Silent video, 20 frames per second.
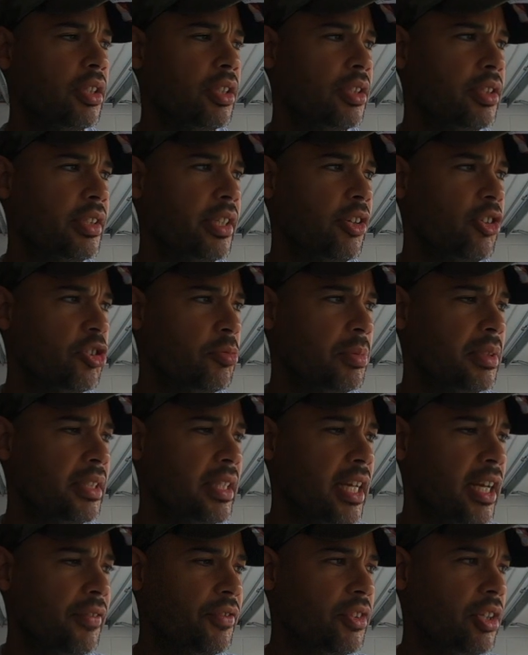Salesmen
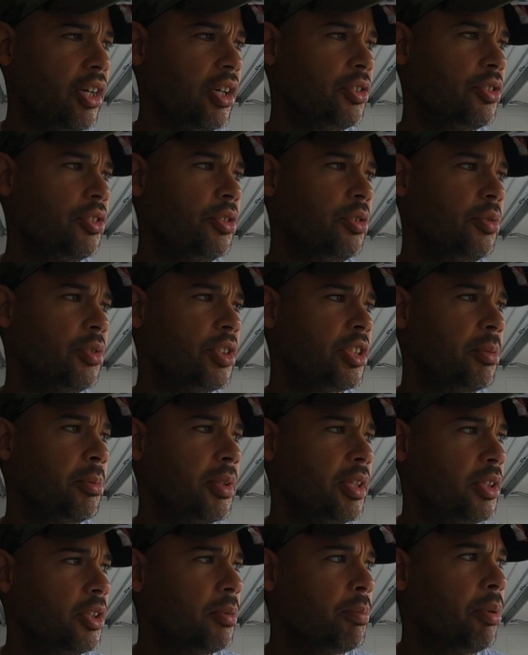that I've talked to in some
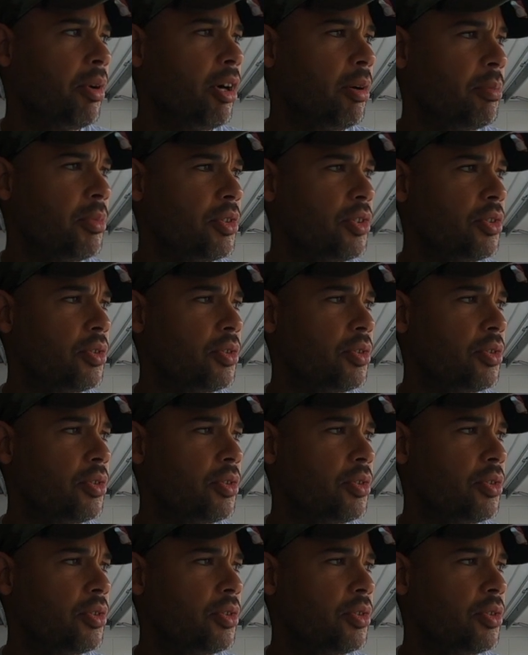of the department